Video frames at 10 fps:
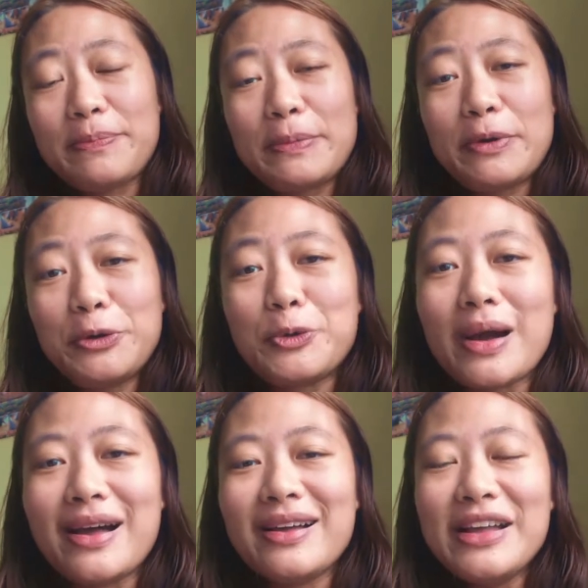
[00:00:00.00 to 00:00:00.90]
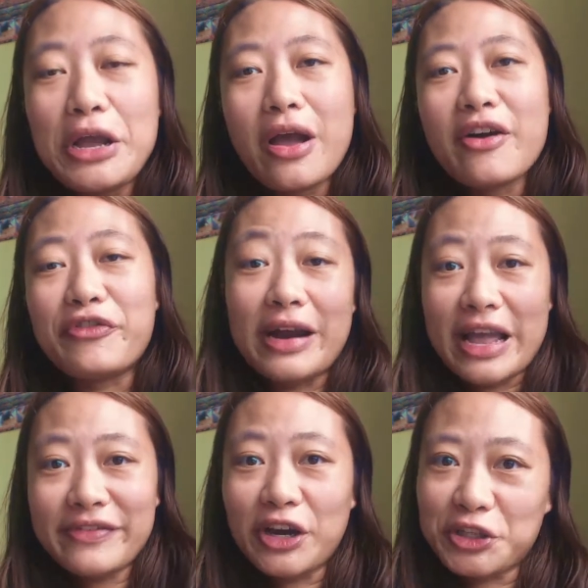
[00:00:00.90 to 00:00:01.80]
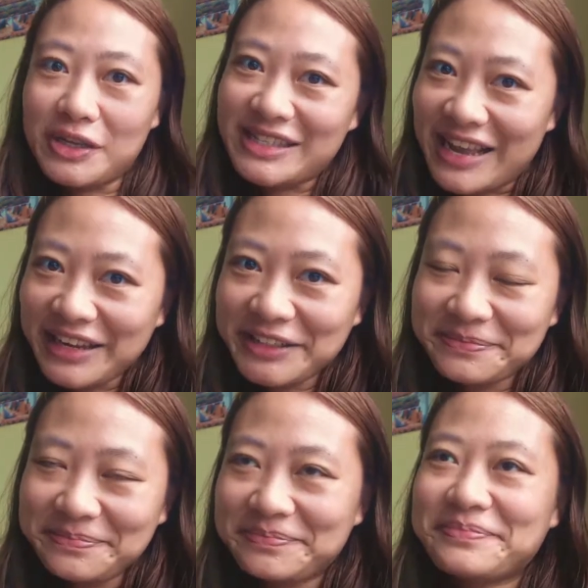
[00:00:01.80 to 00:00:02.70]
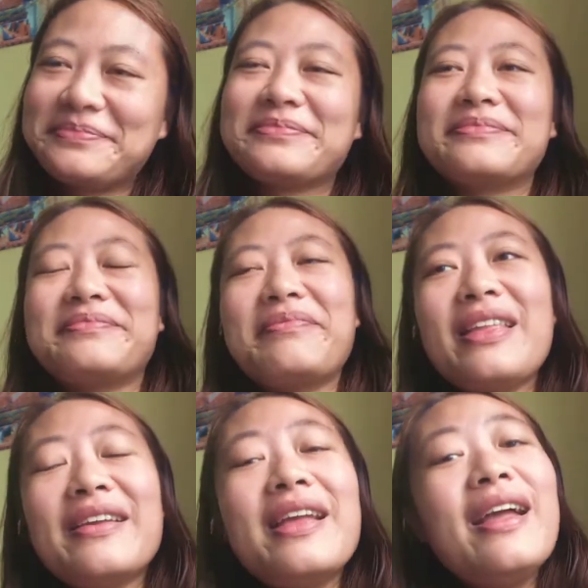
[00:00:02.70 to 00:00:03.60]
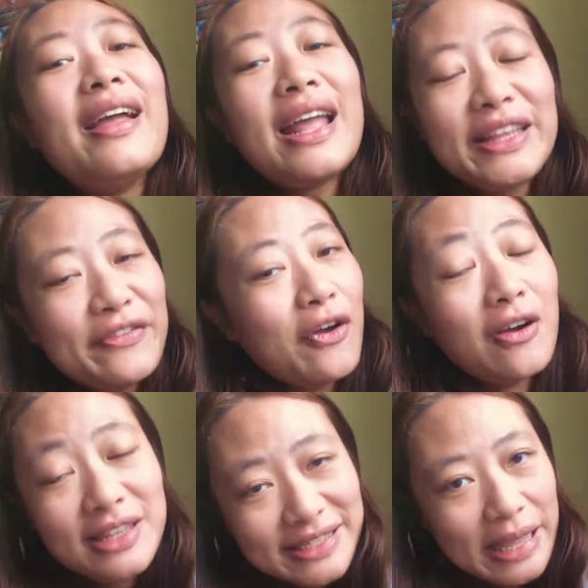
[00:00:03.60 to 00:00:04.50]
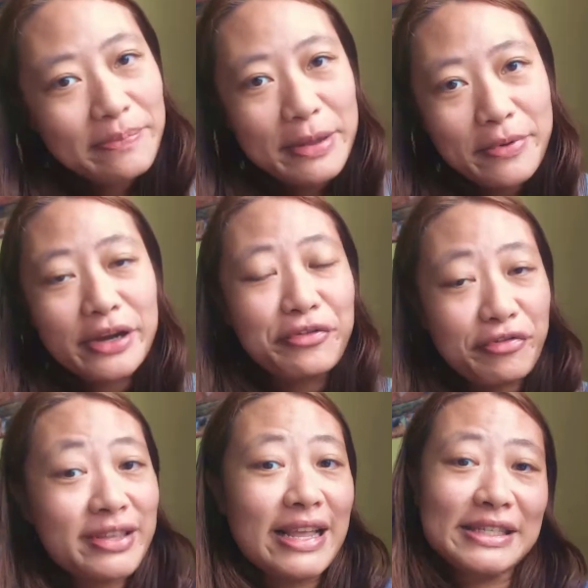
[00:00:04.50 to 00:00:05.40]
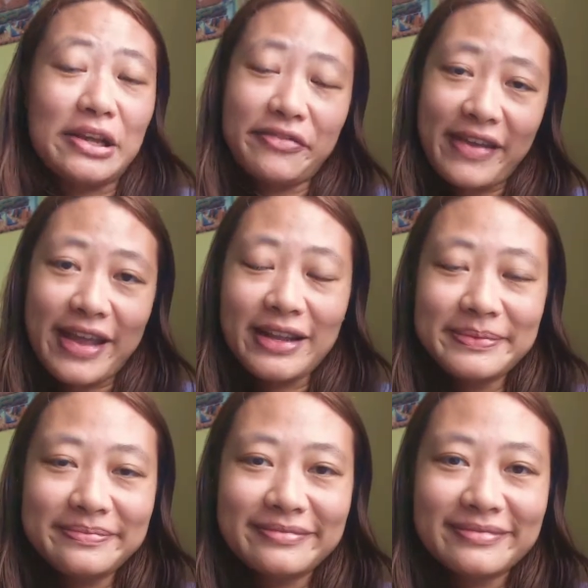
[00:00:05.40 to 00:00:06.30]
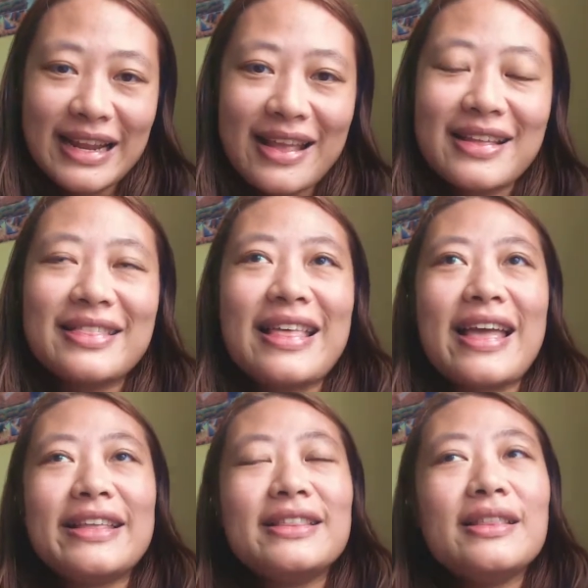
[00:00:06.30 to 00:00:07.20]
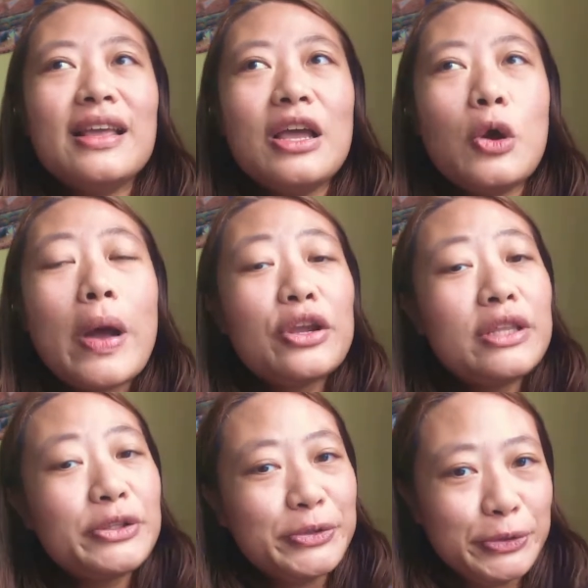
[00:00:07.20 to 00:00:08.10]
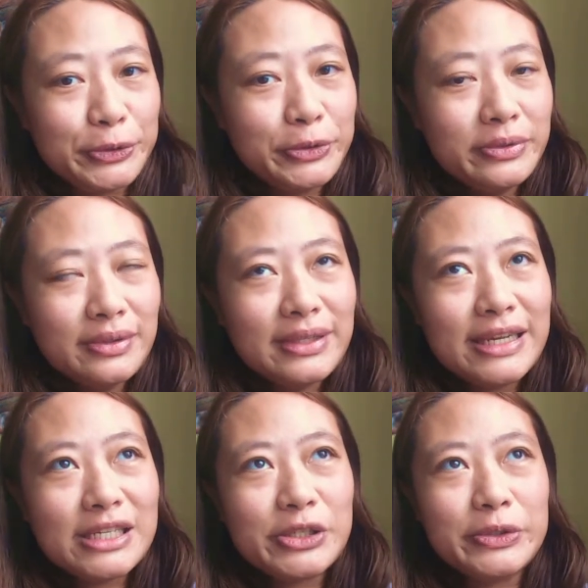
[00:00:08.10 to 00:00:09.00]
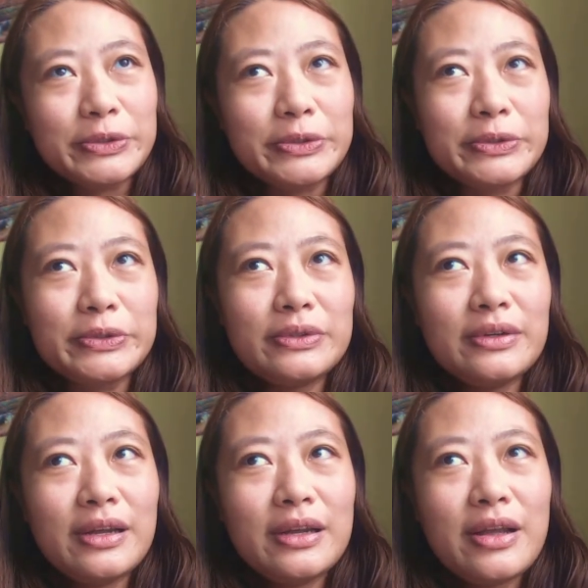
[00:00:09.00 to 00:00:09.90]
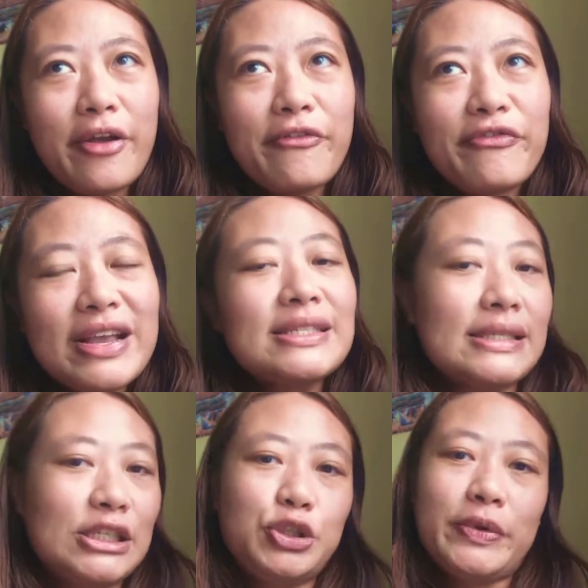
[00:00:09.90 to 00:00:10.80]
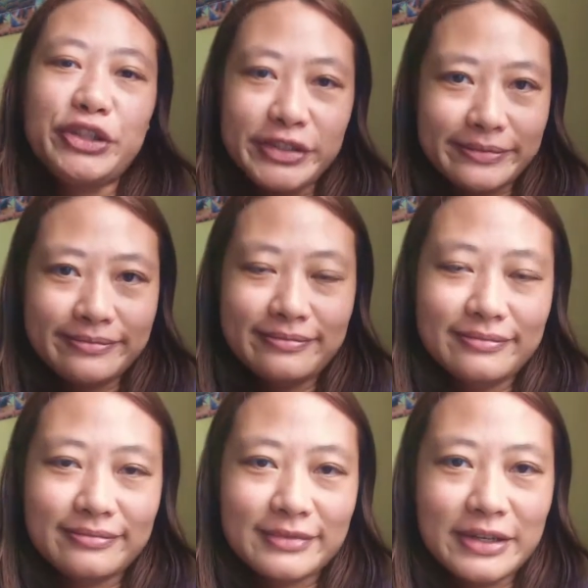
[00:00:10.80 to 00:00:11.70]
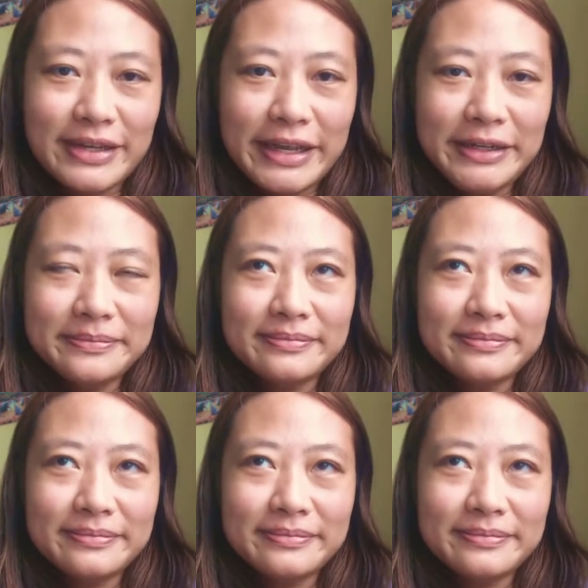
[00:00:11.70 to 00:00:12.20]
people who are forever on your side and if all these 10 people agree that it's not fair then what you need to do is to fix the situation okay